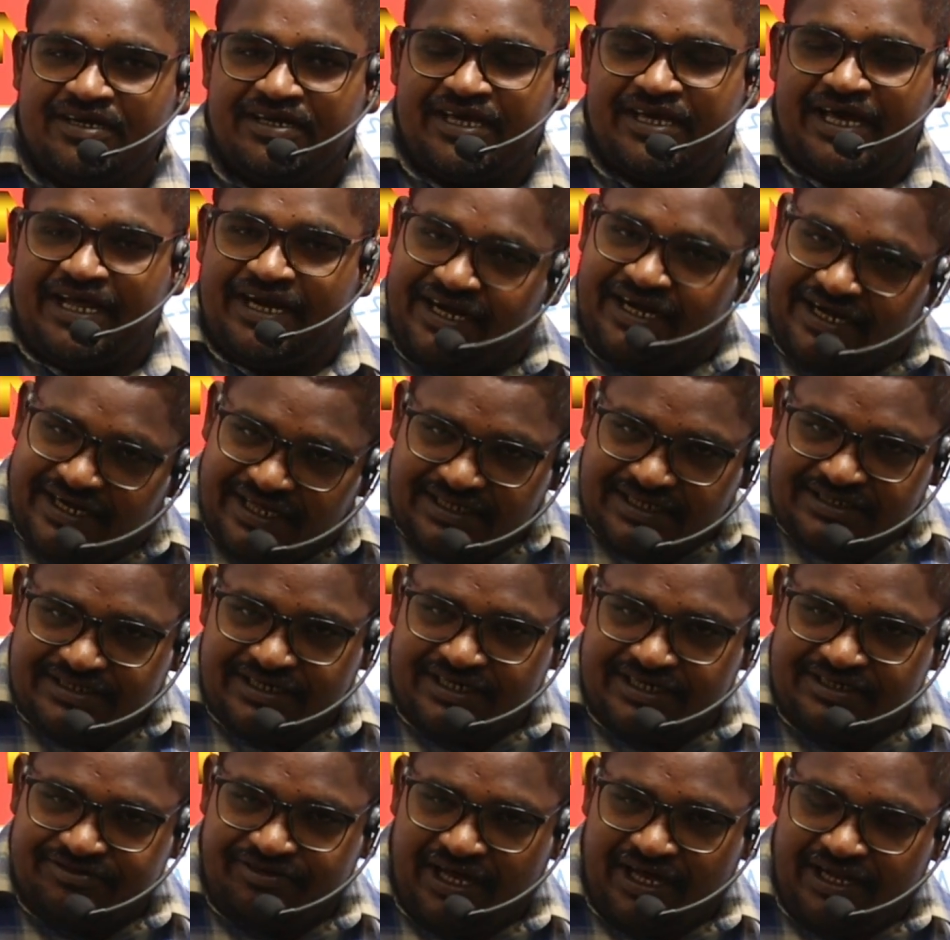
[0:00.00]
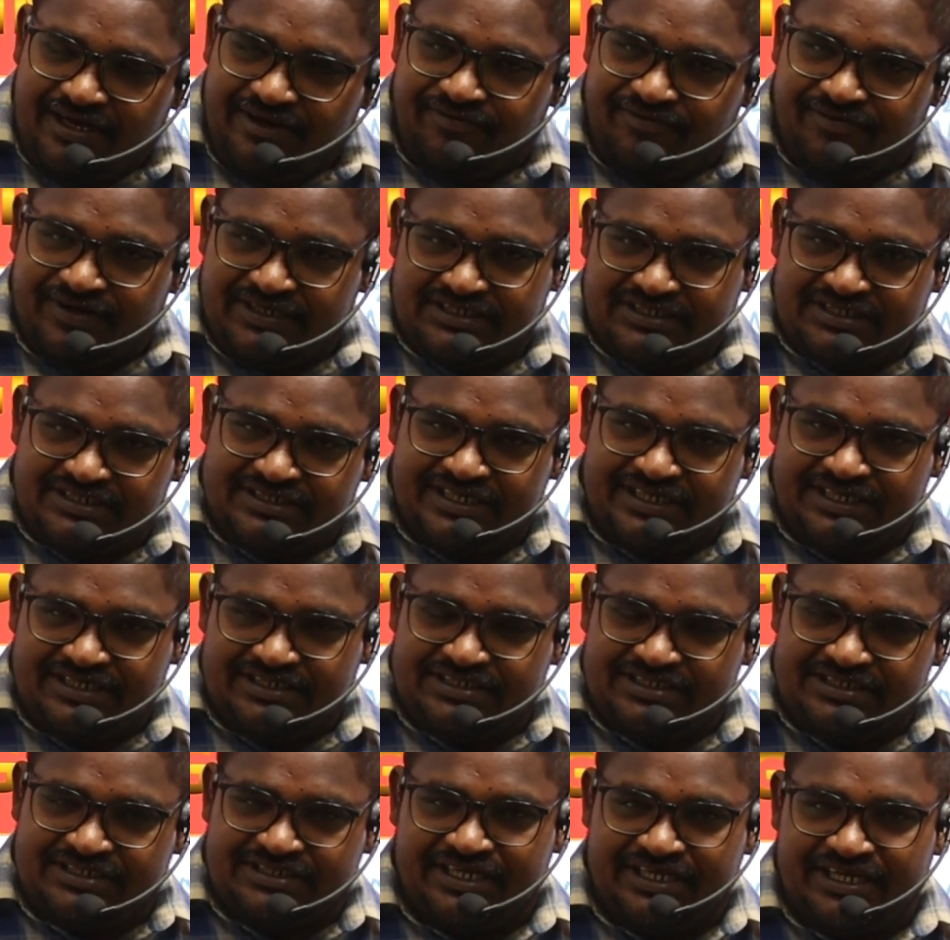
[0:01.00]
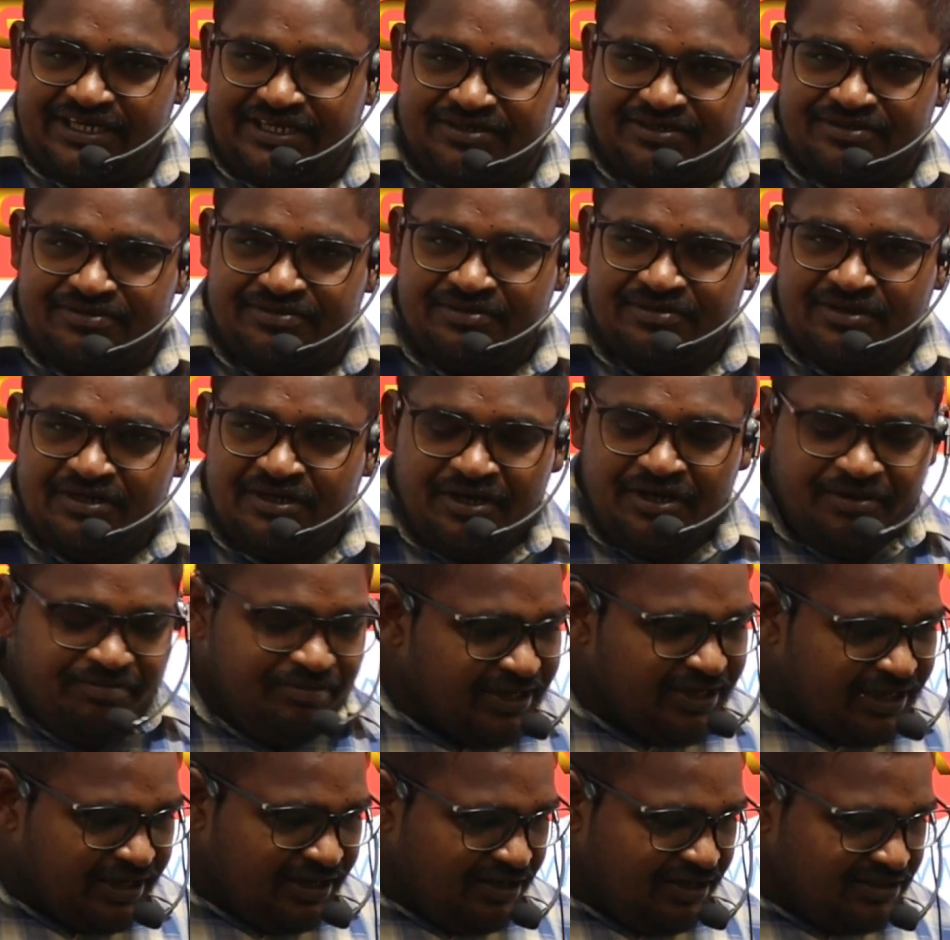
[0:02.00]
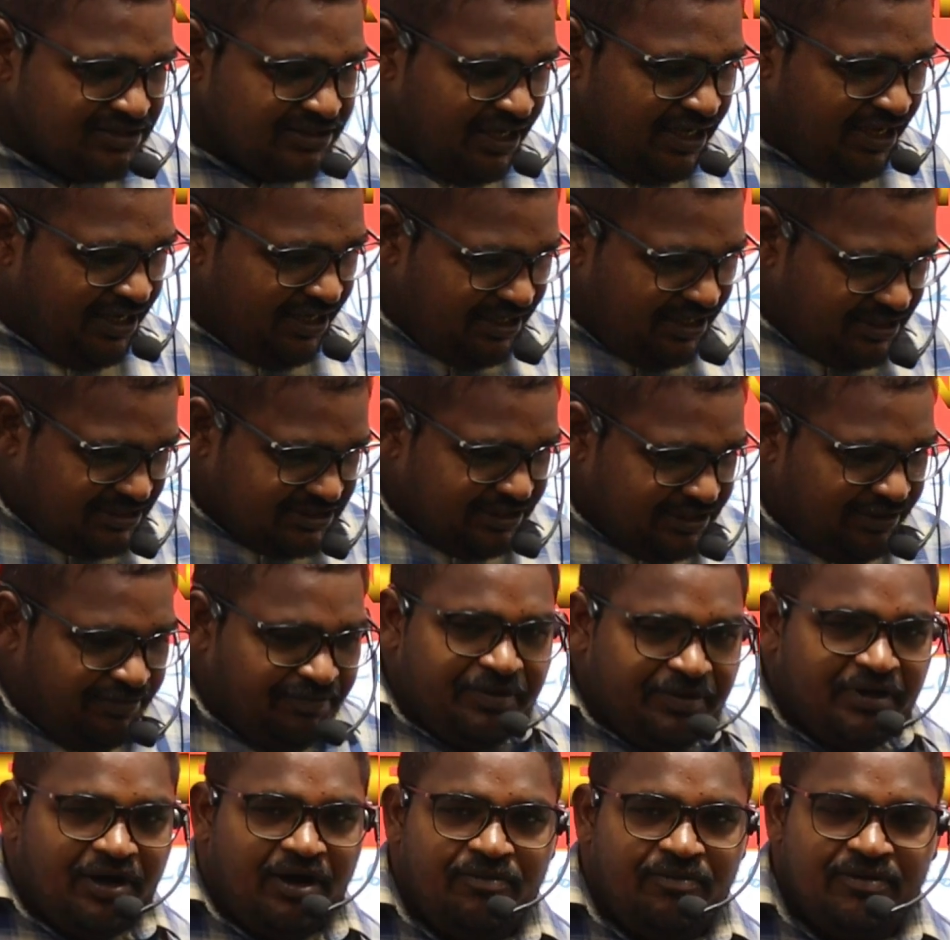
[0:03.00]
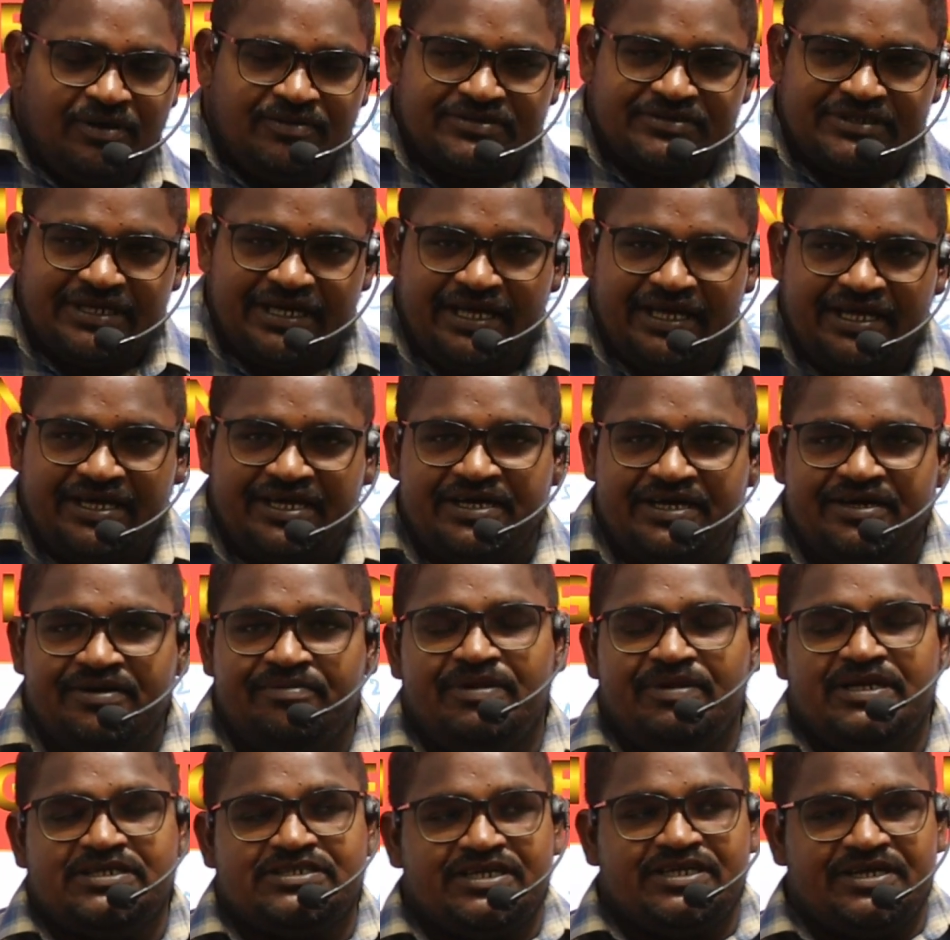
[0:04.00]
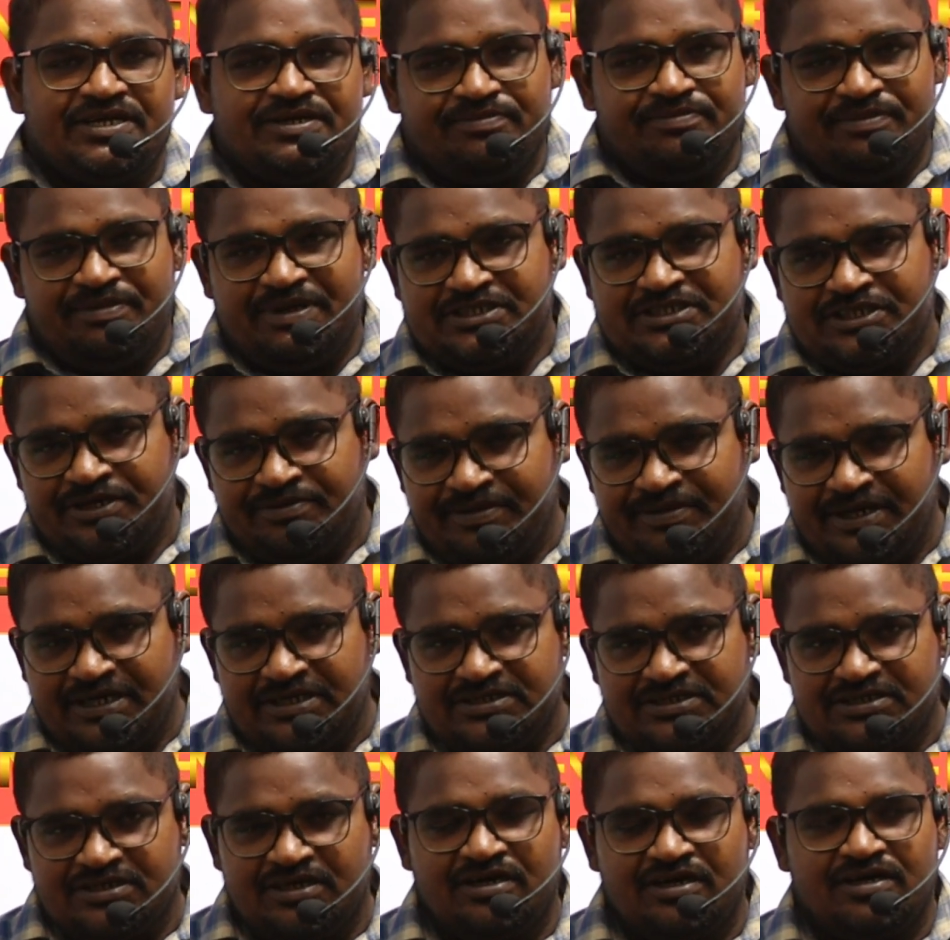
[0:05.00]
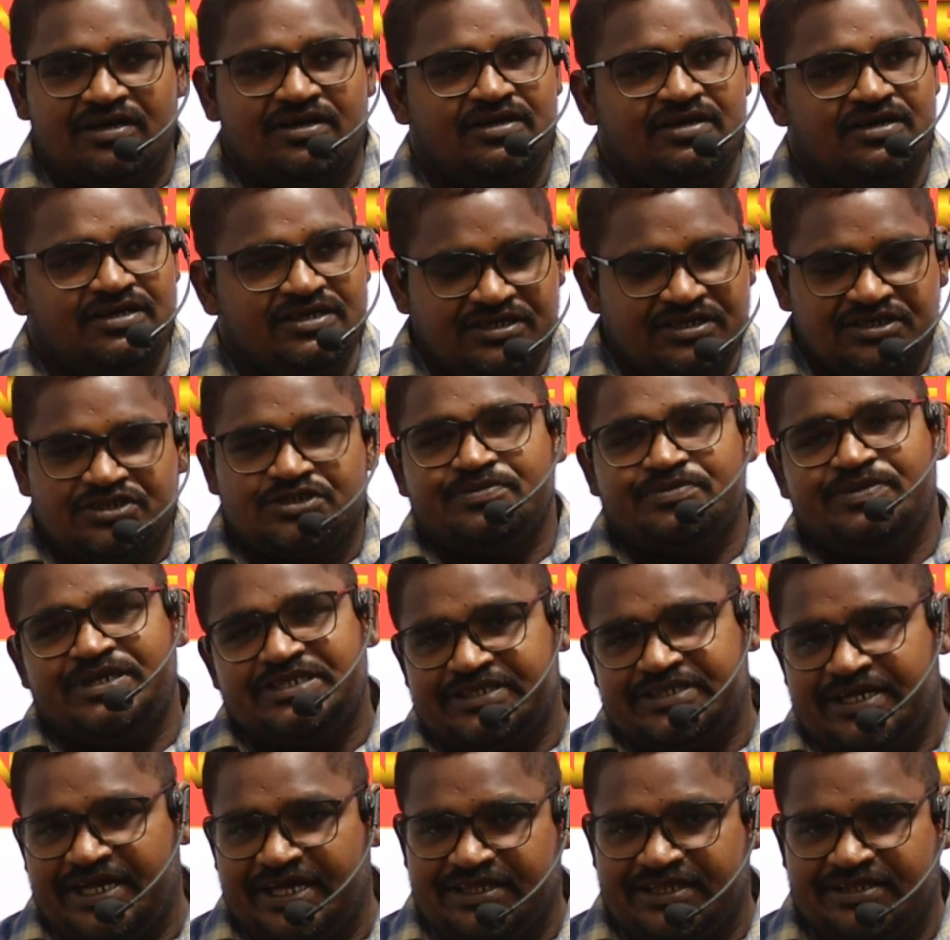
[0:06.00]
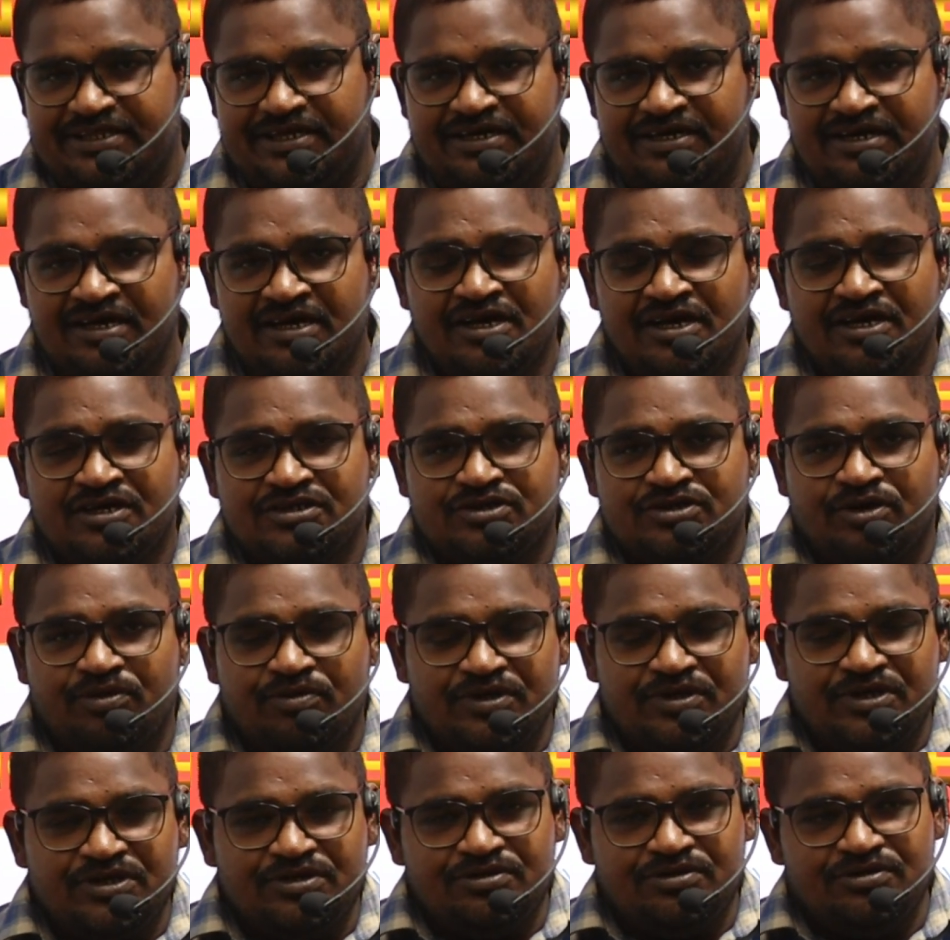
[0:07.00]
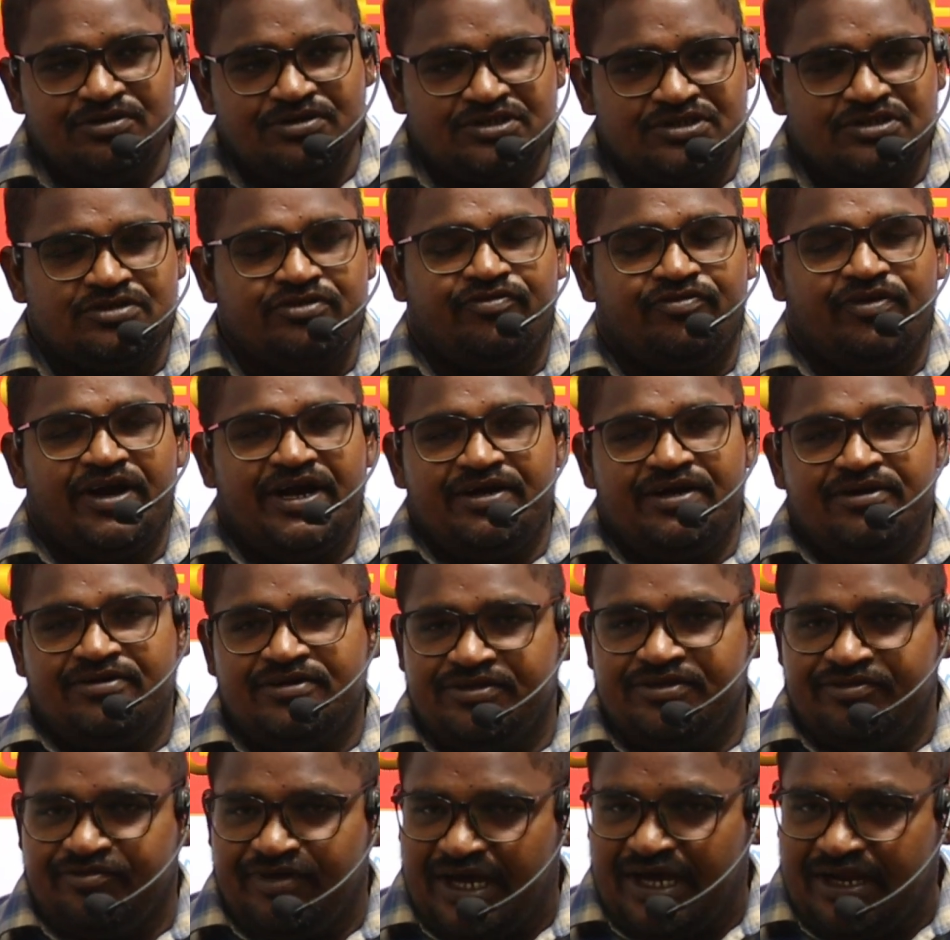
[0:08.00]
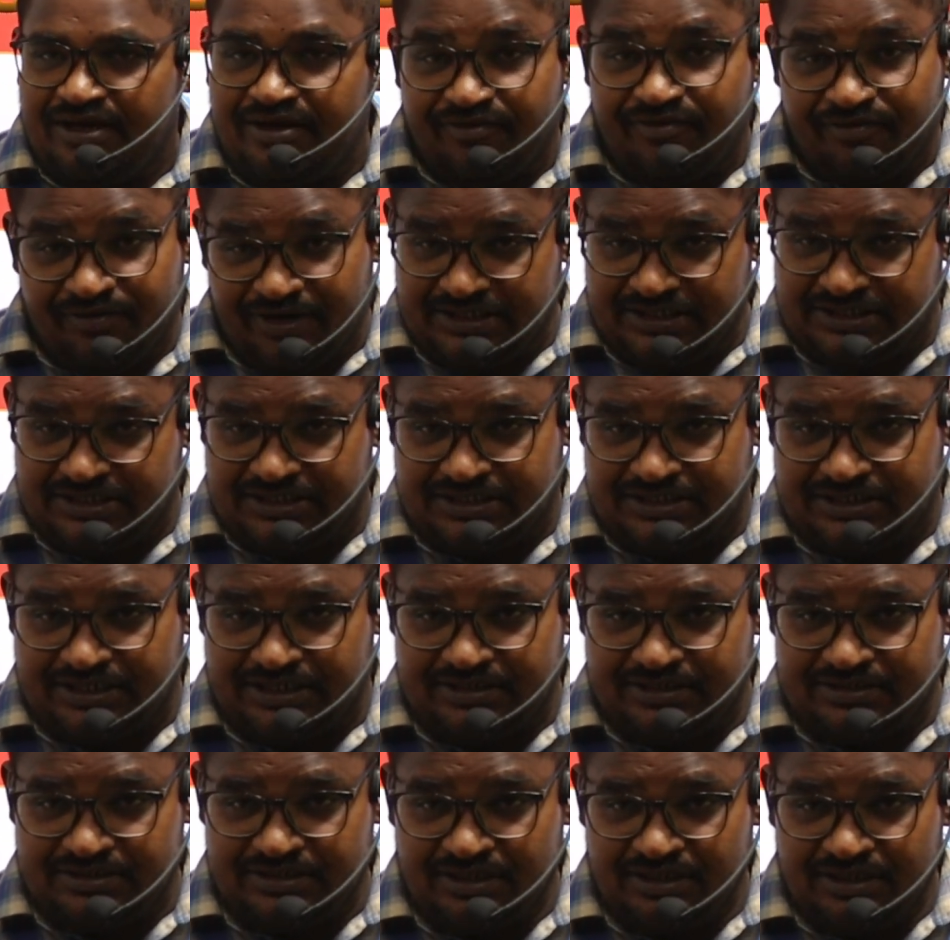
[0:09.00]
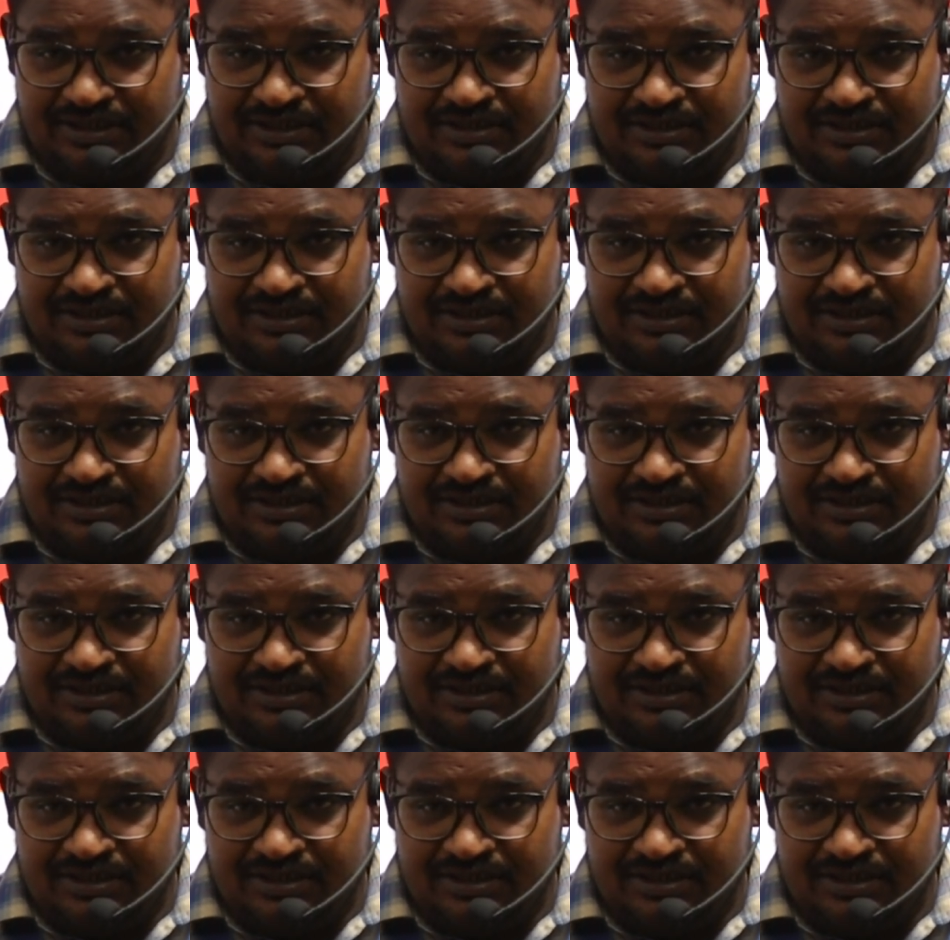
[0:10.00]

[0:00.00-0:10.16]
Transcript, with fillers: Can I take the value of resistance is negative? Because in some problems like uh, measuring measurements or uh, instruments like that, so we used to find out the value of resistance.